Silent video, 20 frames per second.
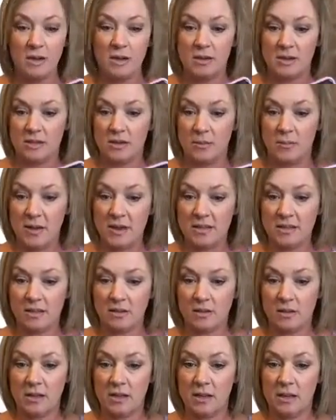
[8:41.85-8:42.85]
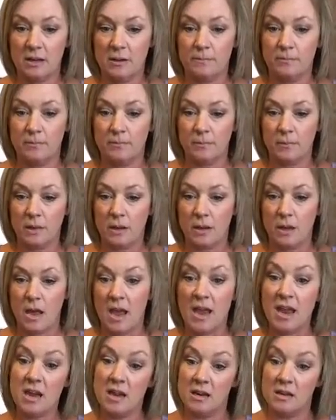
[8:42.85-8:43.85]
So basically,
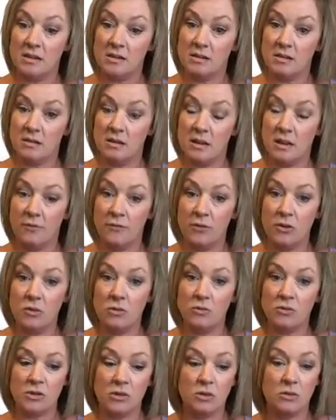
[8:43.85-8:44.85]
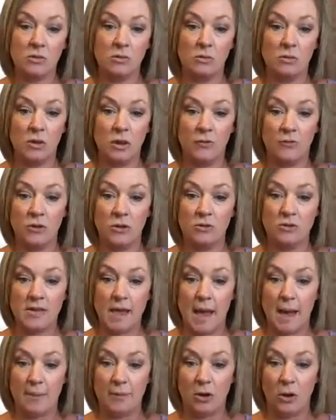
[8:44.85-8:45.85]
and if you
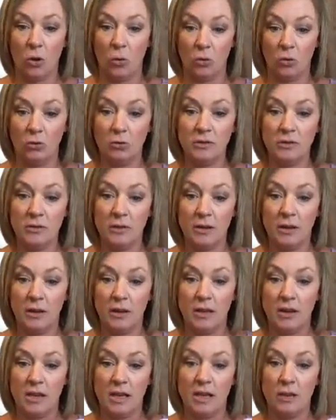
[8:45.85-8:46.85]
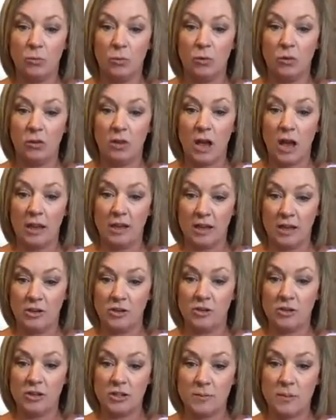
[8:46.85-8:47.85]
tap and hold, it will lock in
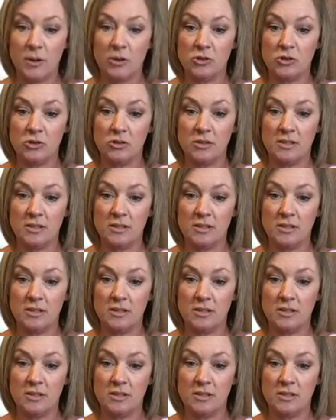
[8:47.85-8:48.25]
your exposure.